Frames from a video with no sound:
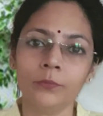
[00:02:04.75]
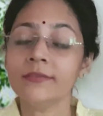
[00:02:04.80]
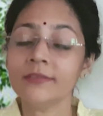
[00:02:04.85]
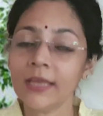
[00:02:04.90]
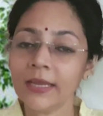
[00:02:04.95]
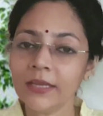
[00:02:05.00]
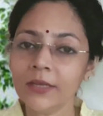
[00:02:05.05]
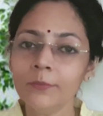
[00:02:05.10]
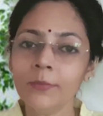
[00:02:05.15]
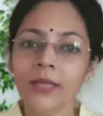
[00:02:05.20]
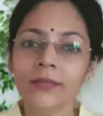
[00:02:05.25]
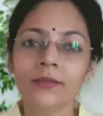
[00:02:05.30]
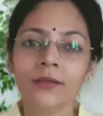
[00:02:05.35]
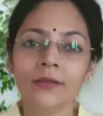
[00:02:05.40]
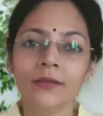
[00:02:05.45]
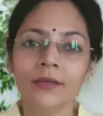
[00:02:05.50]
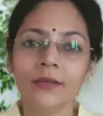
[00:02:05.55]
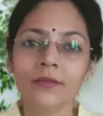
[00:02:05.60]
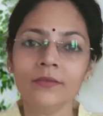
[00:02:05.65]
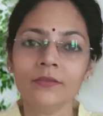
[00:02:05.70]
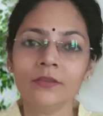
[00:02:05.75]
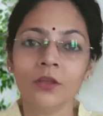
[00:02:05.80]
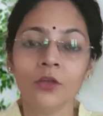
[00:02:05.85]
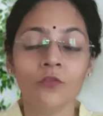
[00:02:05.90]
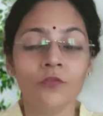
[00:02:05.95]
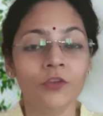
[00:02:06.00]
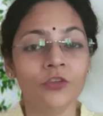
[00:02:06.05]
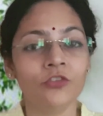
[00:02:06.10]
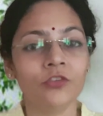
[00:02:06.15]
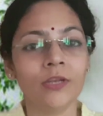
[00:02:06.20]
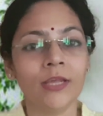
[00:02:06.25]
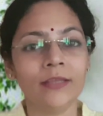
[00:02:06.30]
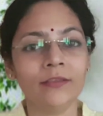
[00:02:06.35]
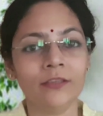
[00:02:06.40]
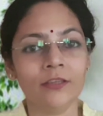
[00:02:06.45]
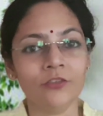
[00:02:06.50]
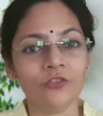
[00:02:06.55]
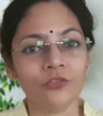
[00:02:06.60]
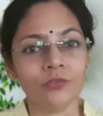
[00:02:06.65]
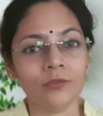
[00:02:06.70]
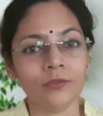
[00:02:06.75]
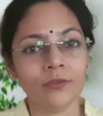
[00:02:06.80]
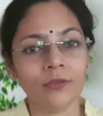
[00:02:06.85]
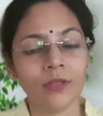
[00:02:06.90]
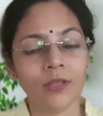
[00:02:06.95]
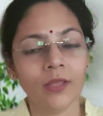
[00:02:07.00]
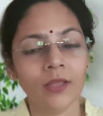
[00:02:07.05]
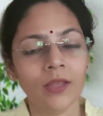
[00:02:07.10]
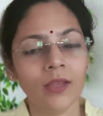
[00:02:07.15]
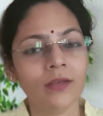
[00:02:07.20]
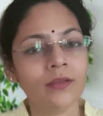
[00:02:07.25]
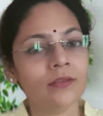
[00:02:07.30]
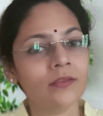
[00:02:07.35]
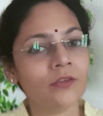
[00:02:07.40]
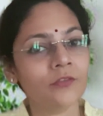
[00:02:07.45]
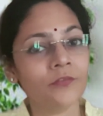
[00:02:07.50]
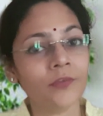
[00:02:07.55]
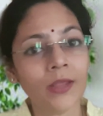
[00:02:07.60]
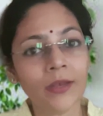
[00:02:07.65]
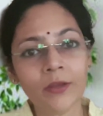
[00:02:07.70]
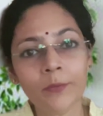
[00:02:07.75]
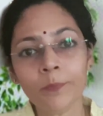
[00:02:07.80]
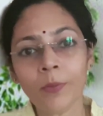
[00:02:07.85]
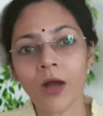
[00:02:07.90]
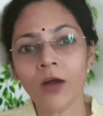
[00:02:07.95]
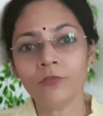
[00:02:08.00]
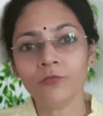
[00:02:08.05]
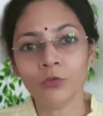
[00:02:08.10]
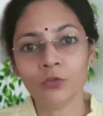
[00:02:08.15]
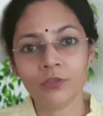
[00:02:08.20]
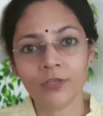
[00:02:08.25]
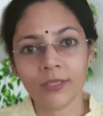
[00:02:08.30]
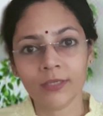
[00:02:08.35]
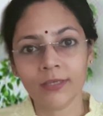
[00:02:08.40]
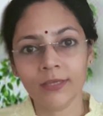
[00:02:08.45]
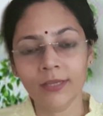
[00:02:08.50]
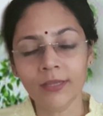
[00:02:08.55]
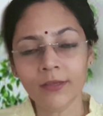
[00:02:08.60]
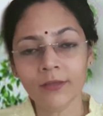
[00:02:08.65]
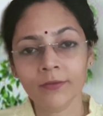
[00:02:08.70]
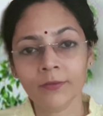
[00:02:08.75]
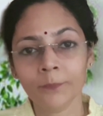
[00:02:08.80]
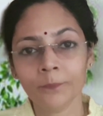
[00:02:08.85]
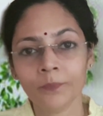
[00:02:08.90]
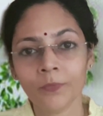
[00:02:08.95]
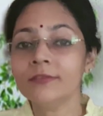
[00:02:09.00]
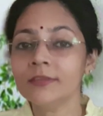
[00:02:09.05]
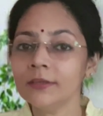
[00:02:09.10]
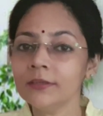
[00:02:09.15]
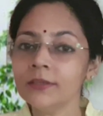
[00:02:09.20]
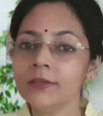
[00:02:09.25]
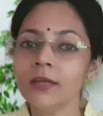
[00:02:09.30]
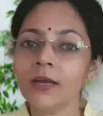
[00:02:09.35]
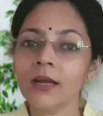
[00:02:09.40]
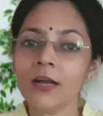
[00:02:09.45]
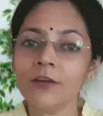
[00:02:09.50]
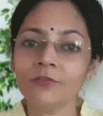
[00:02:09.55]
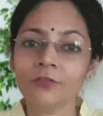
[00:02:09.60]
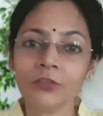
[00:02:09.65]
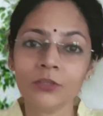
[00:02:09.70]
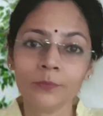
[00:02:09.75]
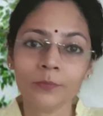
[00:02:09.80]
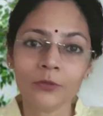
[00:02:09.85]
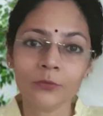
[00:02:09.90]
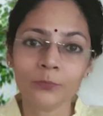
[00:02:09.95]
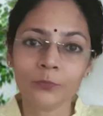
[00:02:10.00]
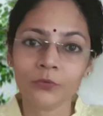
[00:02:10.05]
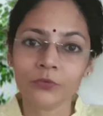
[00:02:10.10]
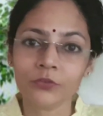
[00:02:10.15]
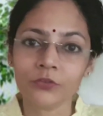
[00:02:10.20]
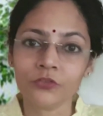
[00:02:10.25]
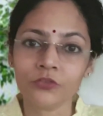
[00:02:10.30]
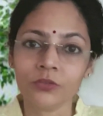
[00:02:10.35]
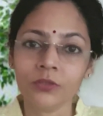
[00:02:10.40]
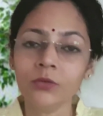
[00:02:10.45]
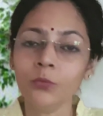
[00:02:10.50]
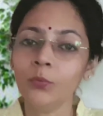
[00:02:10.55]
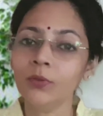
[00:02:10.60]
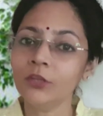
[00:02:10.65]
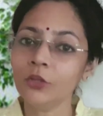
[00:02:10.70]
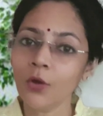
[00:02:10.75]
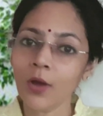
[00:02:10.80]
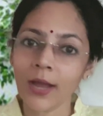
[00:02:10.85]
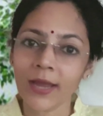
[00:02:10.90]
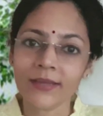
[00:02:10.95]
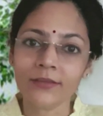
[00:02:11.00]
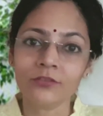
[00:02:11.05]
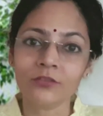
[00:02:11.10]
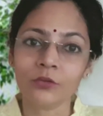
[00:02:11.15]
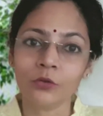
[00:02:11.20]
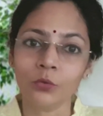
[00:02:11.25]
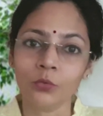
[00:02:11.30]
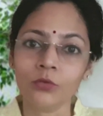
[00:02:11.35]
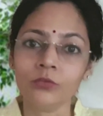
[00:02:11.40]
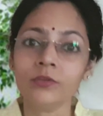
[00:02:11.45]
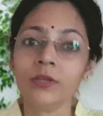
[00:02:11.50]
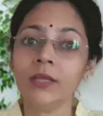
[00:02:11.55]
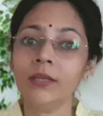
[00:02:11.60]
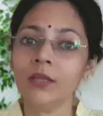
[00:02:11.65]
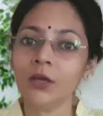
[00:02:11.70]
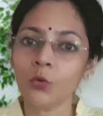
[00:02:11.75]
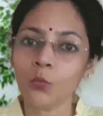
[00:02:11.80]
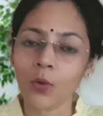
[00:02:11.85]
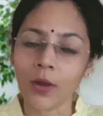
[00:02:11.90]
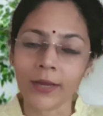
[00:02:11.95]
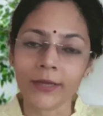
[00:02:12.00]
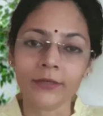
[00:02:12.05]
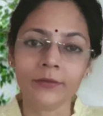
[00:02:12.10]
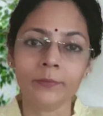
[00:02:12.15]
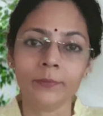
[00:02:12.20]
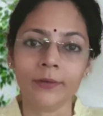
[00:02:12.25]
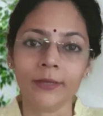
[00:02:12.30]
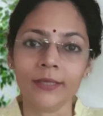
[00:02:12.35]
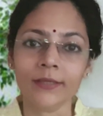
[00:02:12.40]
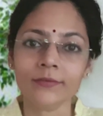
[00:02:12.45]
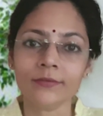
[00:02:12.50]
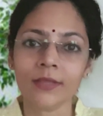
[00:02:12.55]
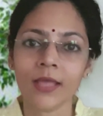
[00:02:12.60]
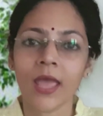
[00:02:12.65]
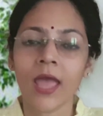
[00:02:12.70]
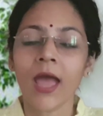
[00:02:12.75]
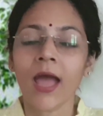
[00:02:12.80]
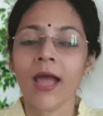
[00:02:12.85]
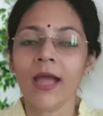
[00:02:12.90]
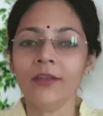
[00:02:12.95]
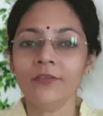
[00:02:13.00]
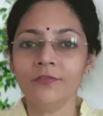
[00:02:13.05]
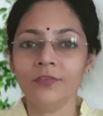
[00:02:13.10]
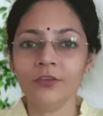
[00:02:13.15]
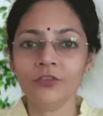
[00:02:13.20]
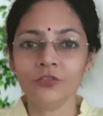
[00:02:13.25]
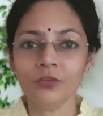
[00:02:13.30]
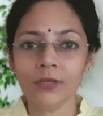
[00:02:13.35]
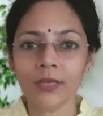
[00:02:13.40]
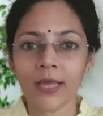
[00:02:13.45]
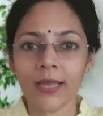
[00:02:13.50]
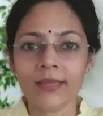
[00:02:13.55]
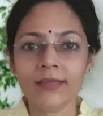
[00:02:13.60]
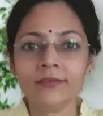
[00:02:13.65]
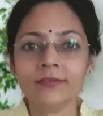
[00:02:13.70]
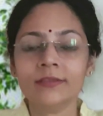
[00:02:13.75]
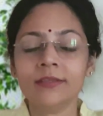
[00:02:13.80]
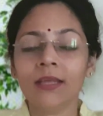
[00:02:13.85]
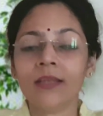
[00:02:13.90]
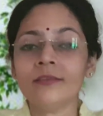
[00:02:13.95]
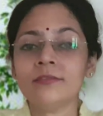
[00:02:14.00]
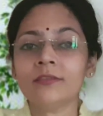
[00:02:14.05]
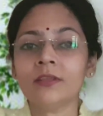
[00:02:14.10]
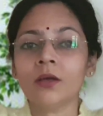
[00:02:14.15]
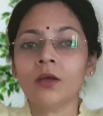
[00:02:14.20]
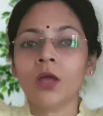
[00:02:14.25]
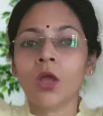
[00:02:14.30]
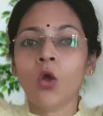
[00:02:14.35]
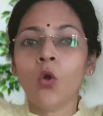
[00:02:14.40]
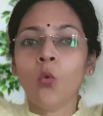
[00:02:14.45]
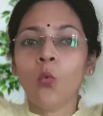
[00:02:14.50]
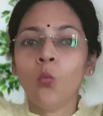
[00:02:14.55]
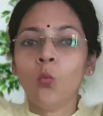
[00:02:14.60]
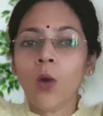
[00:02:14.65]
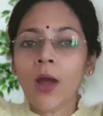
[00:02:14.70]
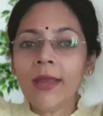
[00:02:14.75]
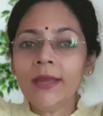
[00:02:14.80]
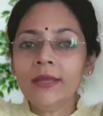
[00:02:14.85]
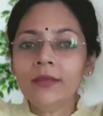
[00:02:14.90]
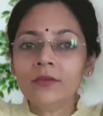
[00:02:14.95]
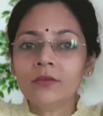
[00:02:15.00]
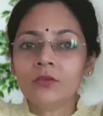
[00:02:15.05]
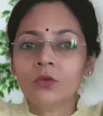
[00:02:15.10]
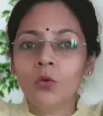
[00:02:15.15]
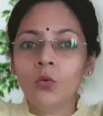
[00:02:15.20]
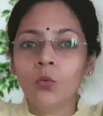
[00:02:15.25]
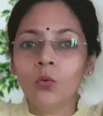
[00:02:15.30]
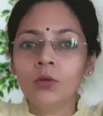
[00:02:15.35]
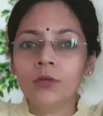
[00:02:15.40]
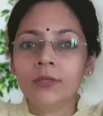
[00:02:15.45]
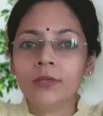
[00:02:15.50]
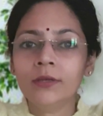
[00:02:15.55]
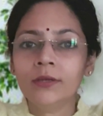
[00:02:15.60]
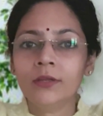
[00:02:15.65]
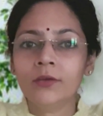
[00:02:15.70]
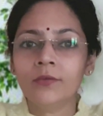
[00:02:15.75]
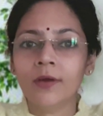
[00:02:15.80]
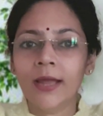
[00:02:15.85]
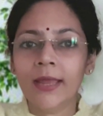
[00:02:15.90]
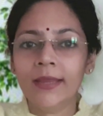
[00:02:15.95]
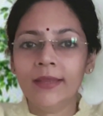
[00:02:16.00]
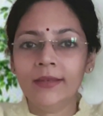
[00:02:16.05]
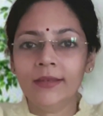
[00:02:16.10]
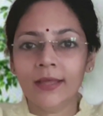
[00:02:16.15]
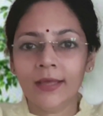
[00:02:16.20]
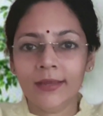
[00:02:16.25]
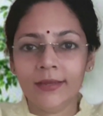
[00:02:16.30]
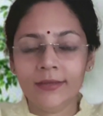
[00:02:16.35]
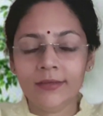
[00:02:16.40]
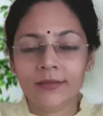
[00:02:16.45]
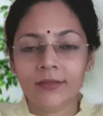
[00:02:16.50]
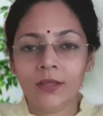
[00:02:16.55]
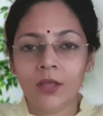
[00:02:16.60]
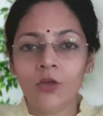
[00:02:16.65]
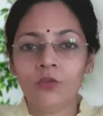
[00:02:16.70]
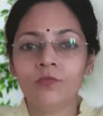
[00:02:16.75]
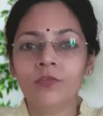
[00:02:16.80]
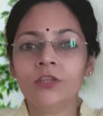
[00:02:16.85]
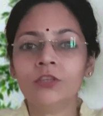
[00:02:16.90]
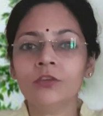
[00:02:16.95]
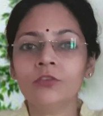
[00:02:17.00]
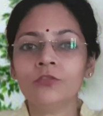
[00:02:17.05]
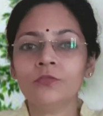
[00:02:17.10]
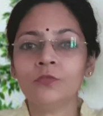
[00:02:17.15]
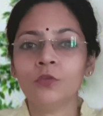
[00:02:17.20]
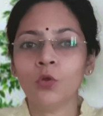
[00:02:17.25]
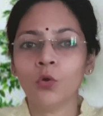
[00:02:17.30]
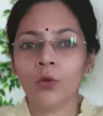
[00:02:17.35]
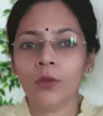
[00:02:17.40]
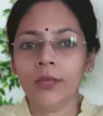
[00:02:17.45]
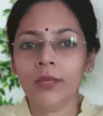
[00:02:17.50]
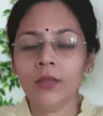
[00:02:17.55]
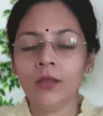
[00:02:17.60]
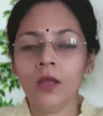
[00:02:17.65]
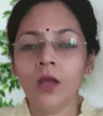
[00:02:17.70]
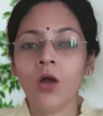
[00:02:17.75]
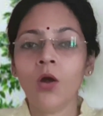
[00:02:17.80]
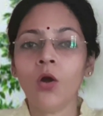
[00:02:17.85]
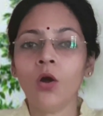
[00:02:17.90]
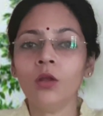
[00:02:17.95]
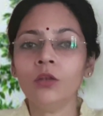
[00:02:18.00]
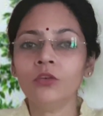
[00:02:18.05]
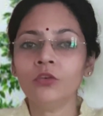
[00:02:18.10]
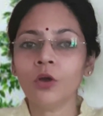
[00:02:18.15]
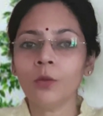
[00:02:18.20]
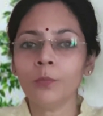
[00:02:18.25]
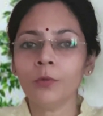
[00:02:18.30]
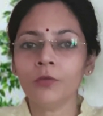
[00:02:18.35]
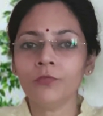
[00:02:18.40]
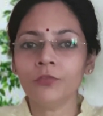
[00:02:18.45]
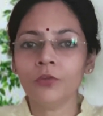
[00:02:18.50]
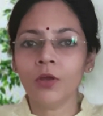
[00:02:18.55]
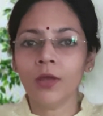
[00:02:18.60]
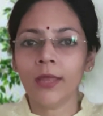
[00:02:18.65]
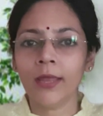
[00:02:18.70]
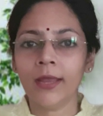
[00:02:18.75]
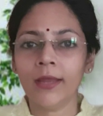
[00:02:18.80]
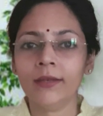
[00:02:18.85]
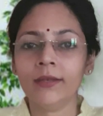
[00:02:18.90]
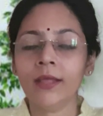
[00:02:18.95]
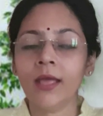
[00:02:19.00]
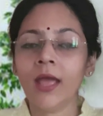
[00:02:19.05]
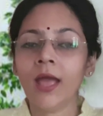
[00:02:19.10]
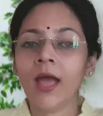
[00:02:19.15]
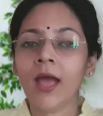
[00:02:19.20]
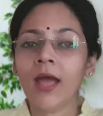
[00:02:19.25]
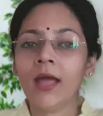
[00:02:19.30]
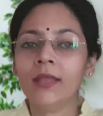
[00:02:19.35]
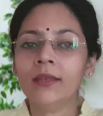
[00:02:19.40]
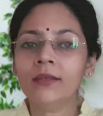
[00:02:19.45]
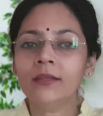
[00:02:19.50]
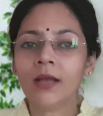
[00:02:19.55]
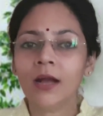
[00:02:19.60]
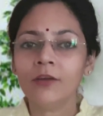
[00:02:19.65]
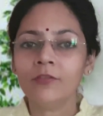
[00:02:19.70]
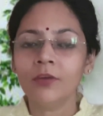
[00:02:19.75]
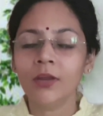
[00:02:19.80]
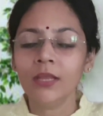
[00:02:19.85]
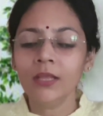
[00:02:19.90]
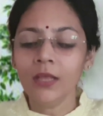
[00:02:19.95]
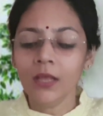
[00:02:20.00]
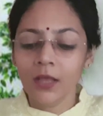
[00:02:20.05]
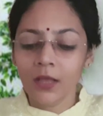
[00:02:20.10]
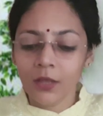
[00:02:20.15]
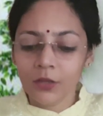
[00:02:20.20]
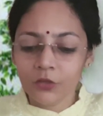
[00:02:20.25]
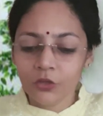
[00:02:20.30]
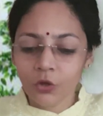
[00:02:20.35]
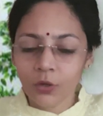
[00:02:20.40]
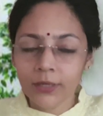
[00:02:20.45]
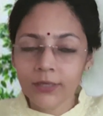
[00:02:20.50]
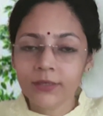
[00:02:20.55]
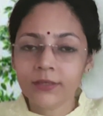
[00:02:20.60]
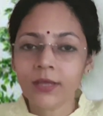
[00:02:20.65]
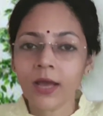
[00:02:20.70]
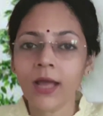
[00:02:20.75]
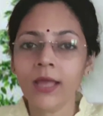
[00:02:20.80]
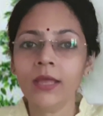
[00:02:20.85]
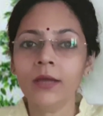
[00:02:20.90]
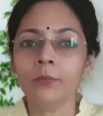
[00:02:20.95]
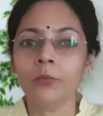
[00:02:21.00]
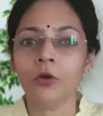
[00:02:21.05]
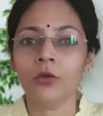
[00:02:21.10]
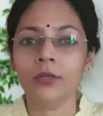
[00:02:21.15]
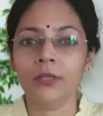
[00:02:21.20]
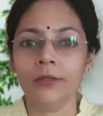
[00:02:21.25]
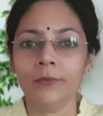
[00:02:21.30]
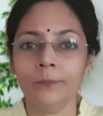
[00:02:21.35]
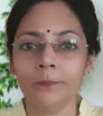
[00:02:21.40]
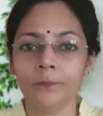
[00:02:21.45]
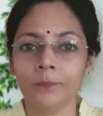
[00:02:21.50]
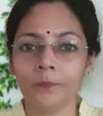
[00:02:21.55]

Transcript: Second method is visualization. It is a very powerful technique. Sit in a comfortable position with your eyes closed in a quiet place and visualize there is a white, golden, divine light which is flowing on top of your head and covering your entire body.